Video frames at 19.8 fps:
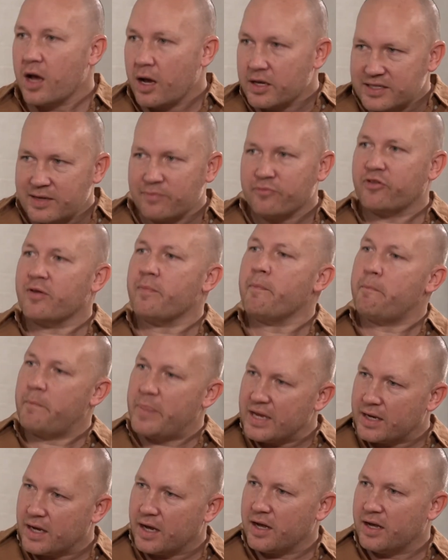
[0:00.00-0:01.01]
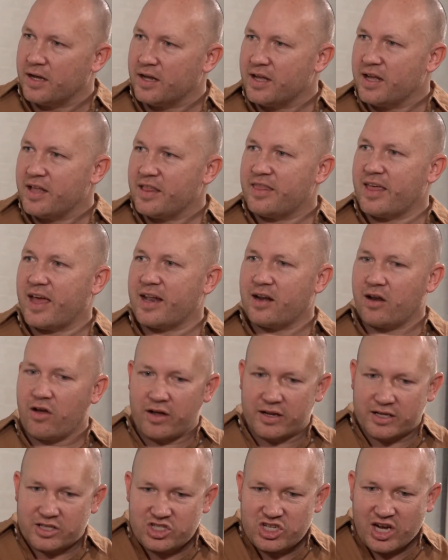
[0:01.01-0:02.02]
something bigger than
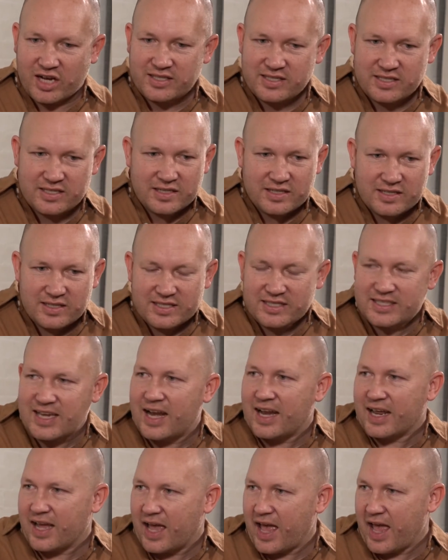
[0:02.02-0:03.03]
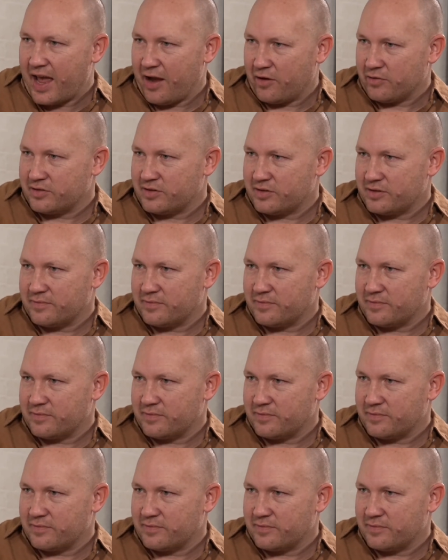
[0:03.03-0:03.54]
like just selling a house.